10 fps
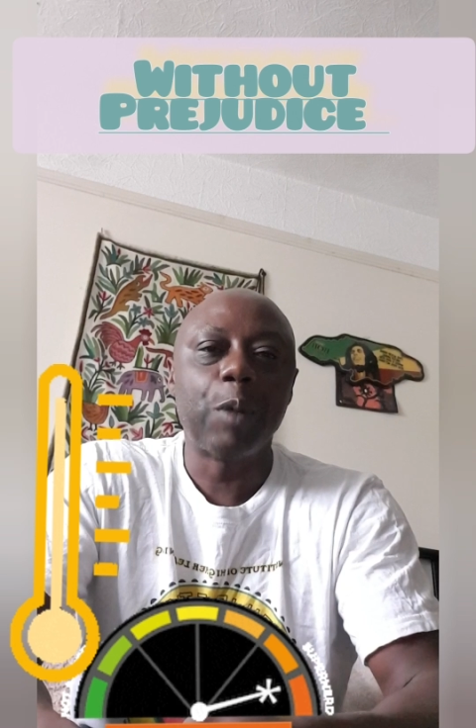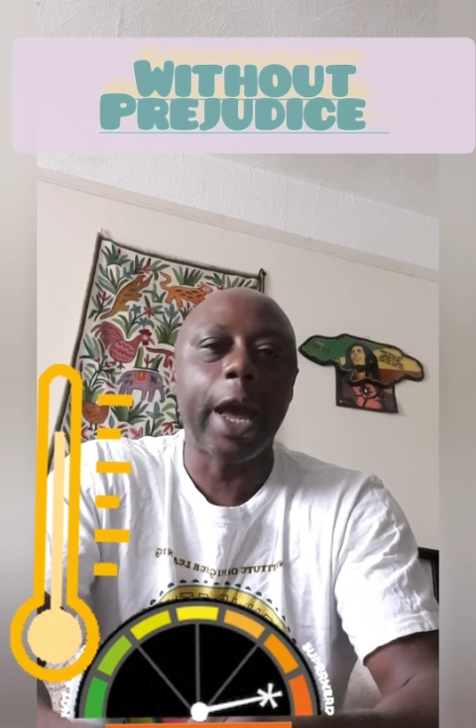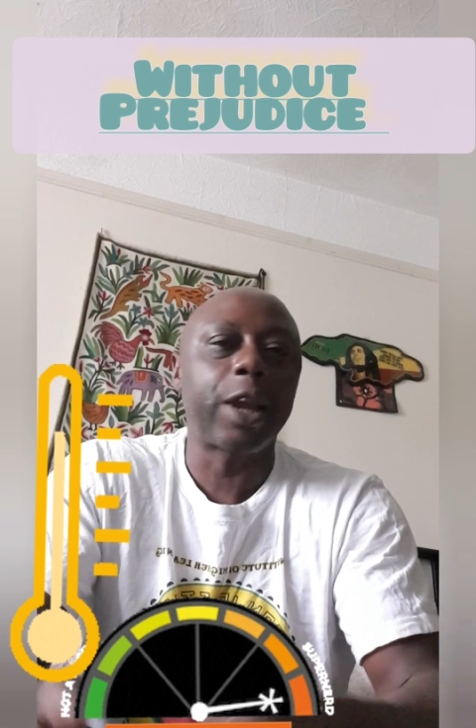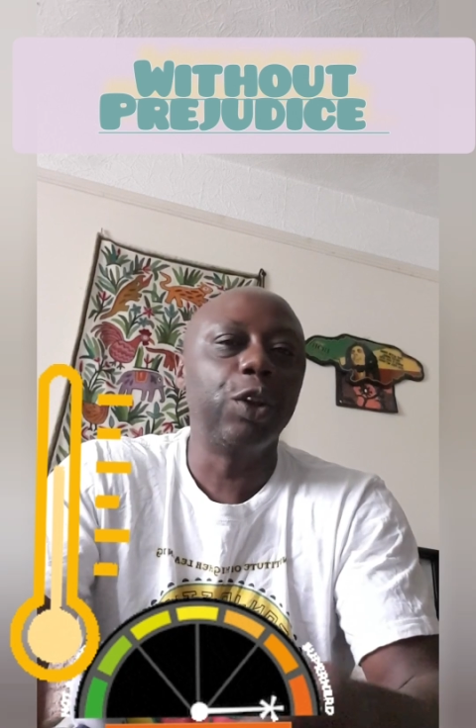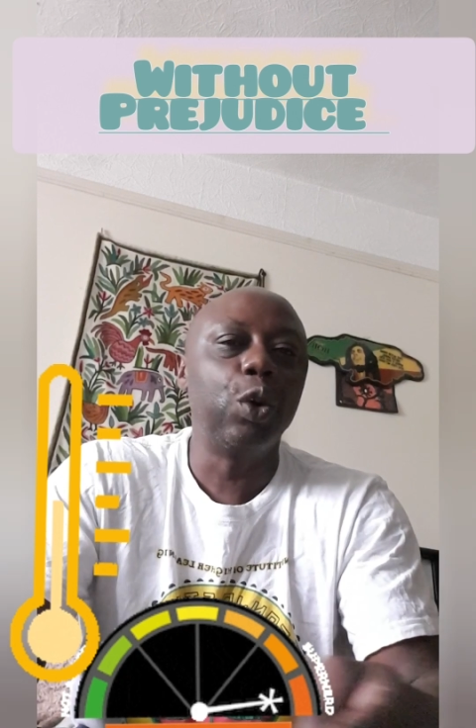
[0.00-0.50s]
I
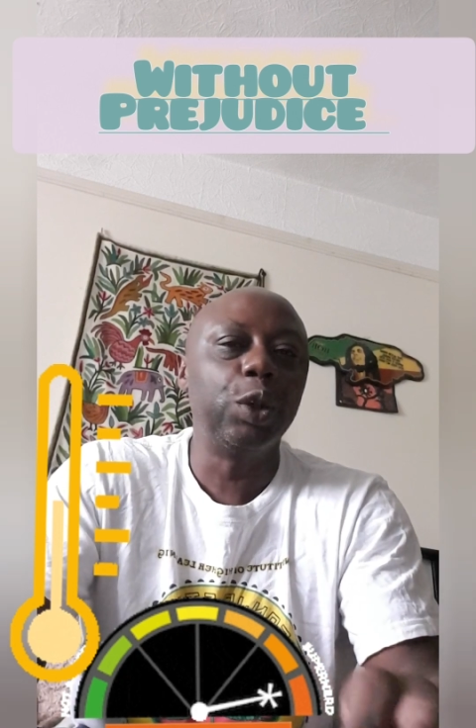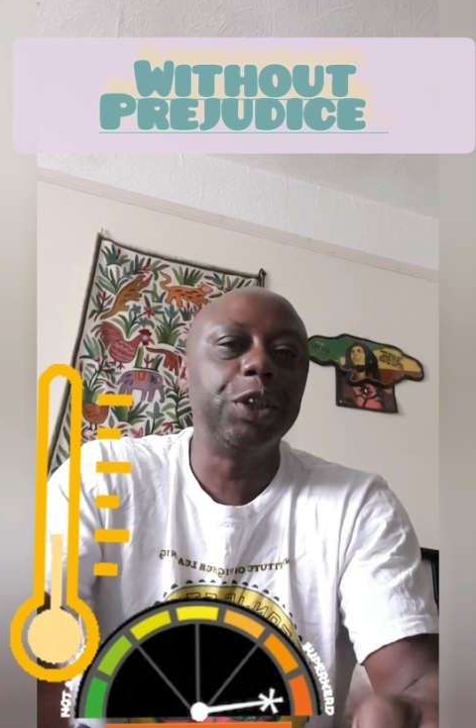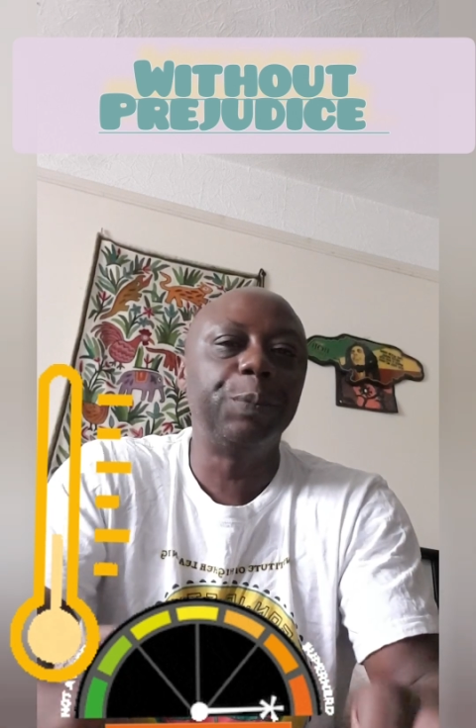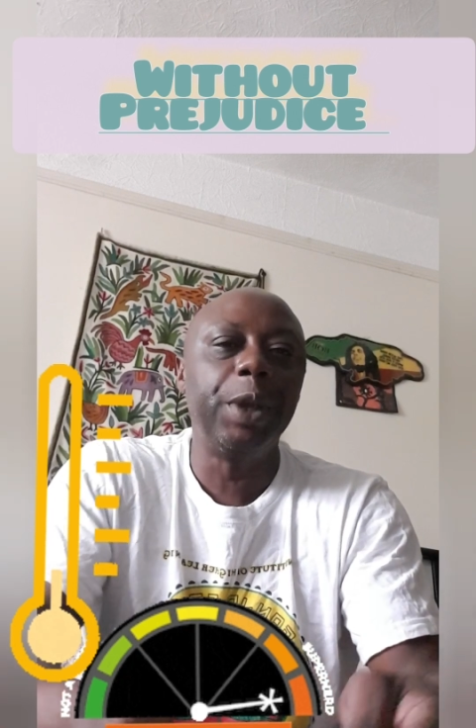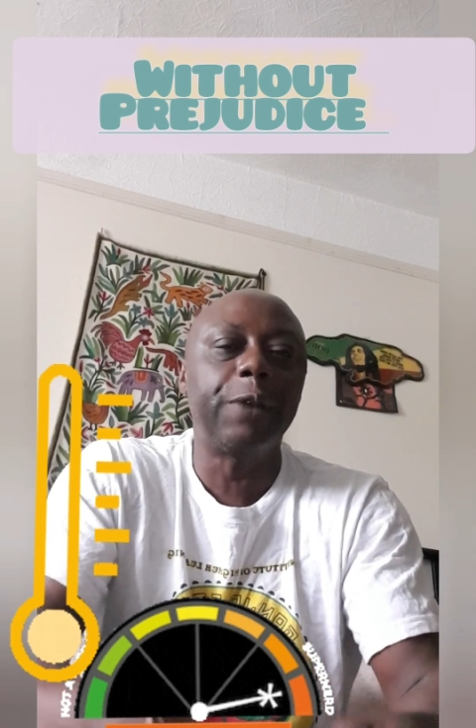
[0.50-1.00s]
can only
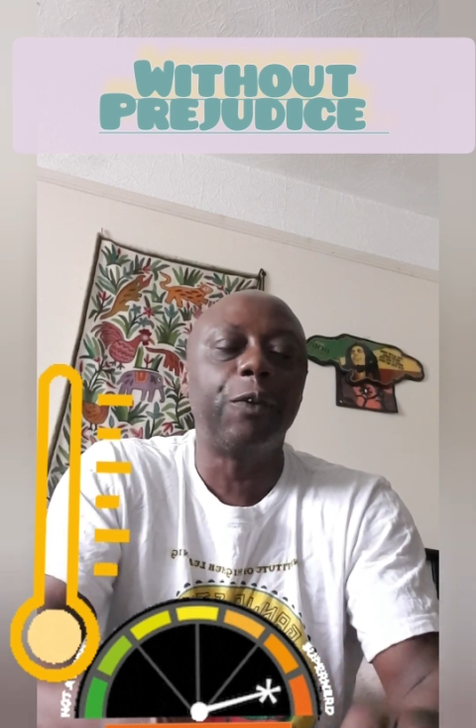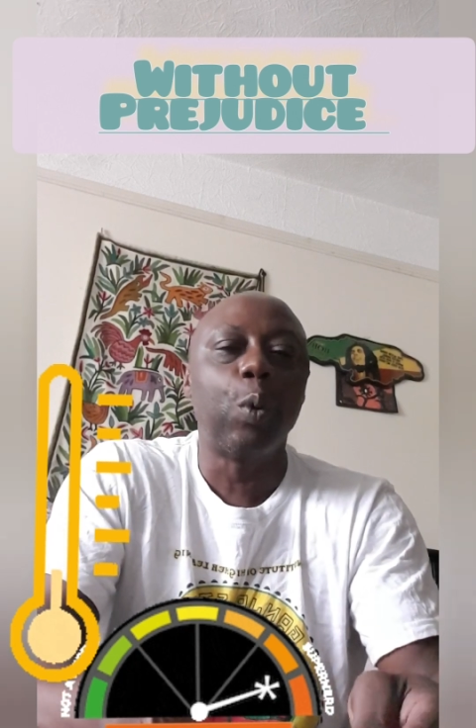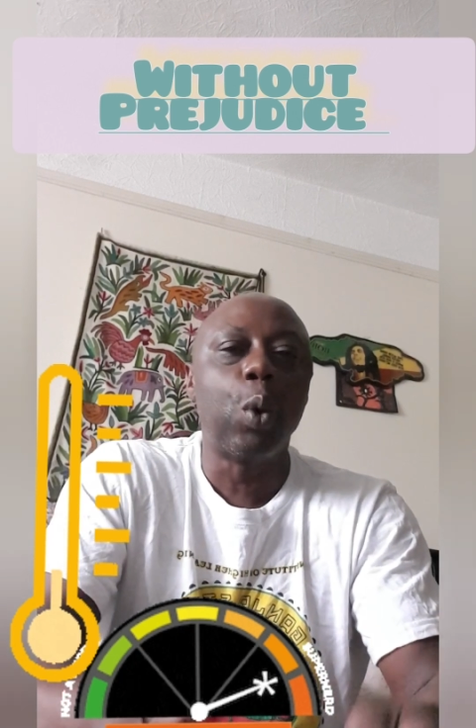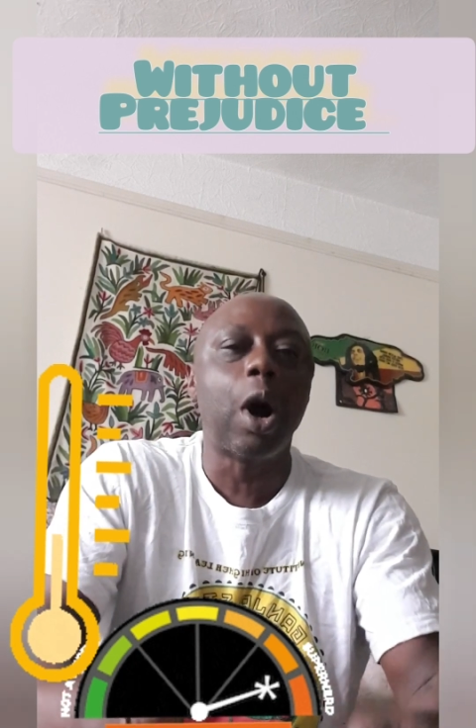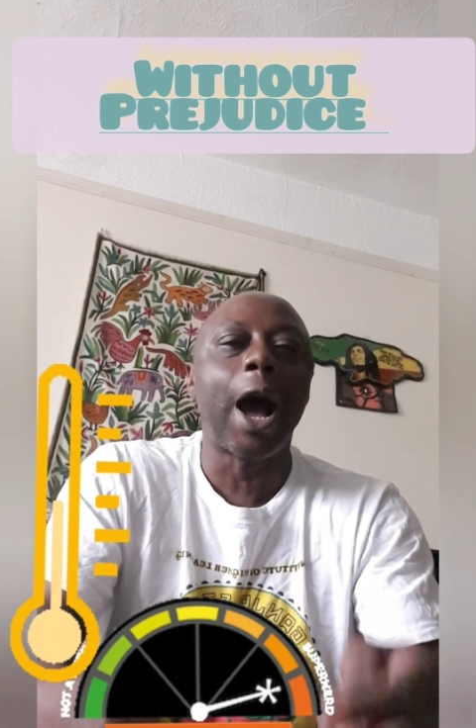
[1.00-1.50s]
speak for
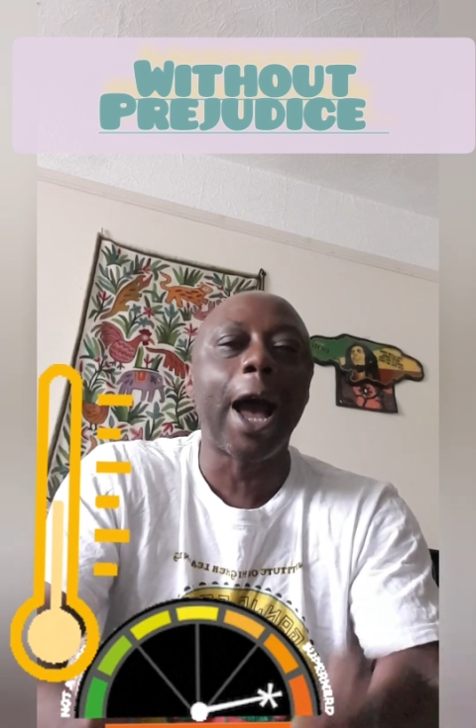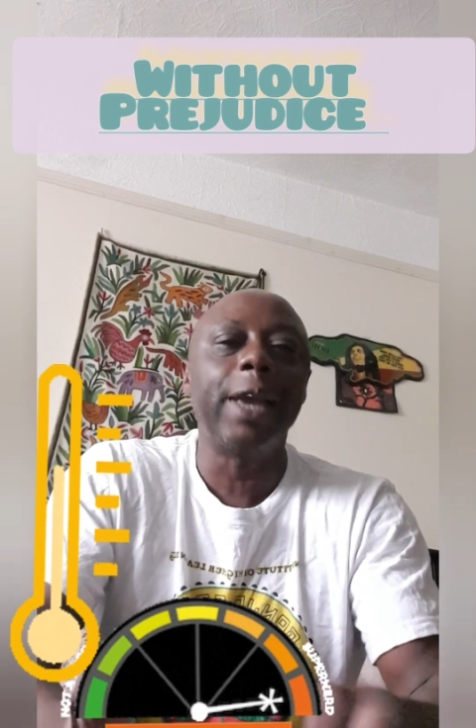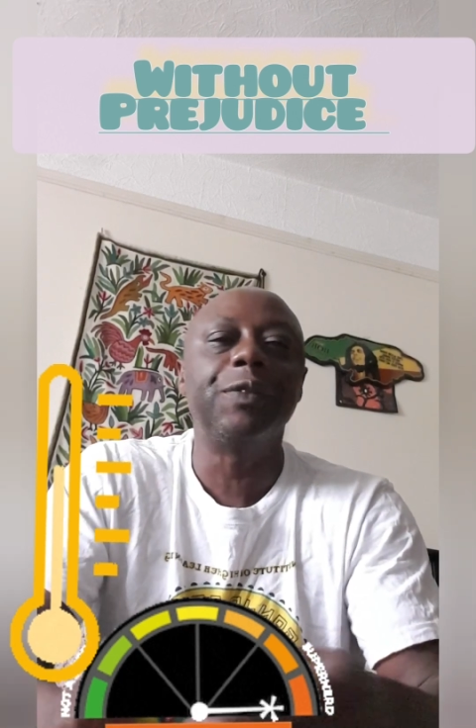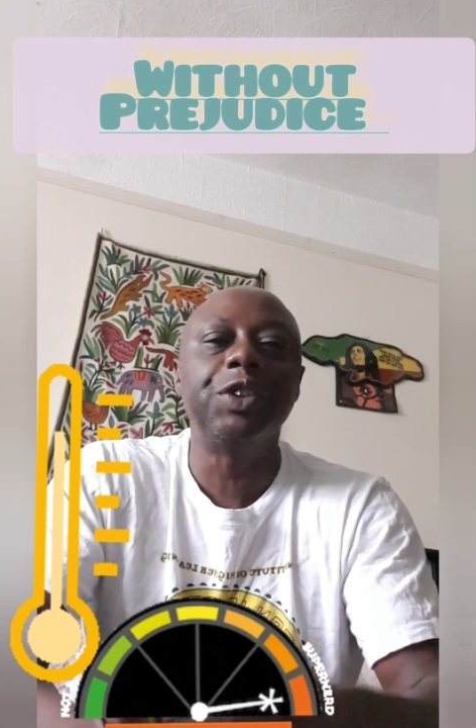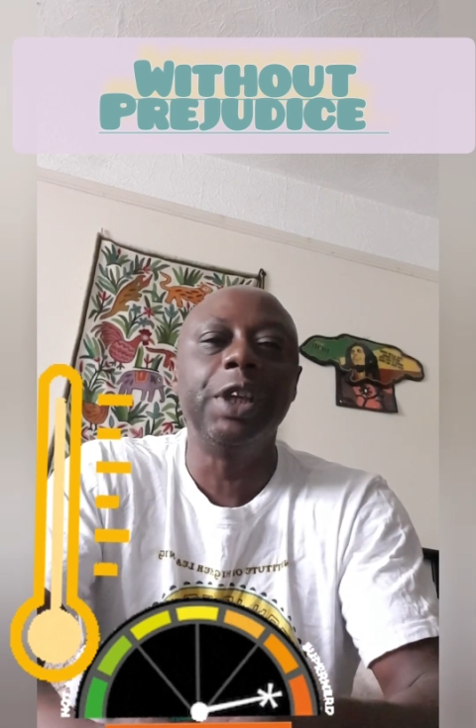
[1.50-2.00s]
what I
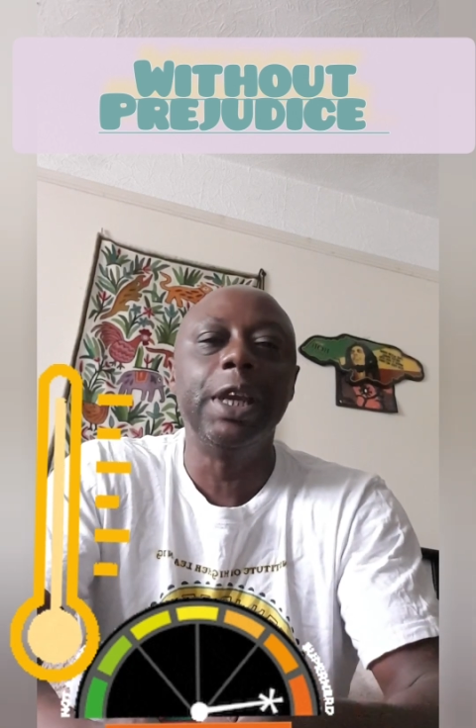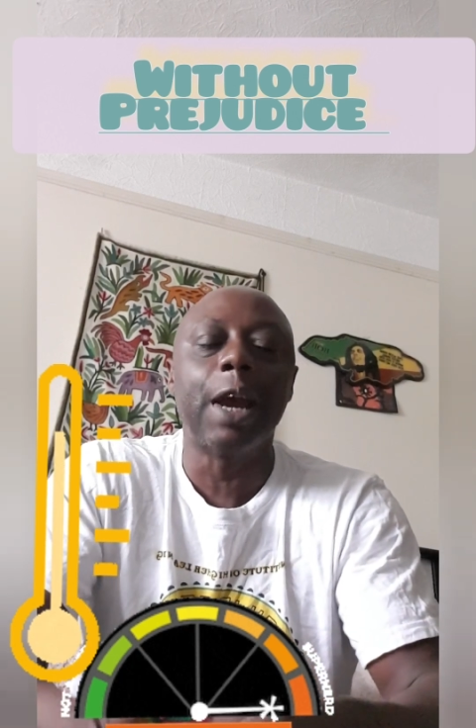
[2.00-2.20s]
have seen.